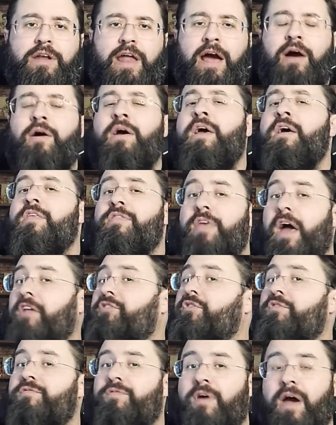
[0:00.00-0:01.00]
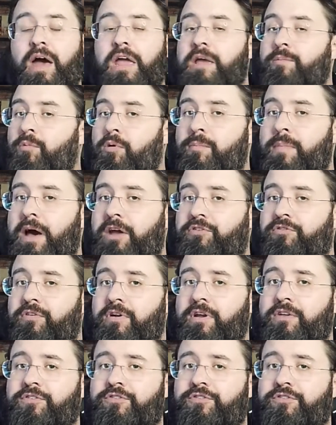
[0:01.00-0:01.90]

Now, that's a valuable metric.